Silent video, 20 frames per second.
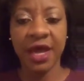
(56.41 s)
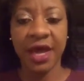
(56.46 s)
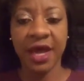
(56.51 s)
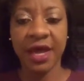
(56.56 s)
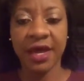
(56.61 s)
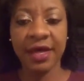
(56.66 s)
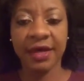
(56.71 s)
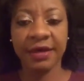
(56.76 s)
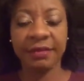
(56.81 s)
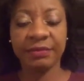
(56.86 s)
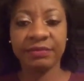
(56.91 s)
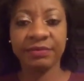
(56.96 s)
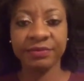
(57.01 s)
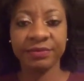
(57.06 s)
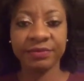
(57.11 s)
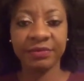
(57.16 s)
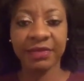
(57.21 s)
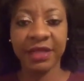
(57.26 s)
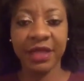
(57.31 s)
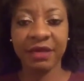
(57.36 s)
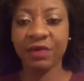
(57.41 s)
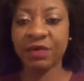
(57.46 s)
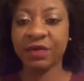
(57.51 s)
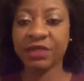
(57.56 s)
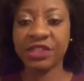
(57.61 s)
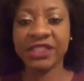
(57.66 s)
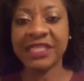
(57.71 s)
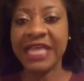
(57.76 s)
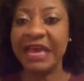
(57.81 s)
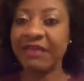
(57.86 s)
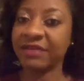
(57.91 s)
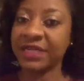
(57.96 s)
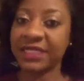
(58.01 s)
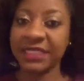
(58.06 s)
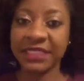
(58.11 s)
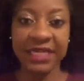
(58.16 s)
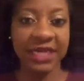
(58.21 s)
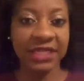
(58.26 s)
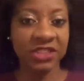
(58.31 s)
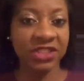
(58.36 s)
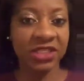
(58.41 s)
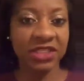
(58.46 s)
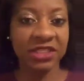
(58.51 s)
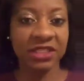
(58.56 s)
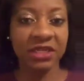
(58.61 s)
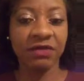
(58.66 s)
And we were just having discussions.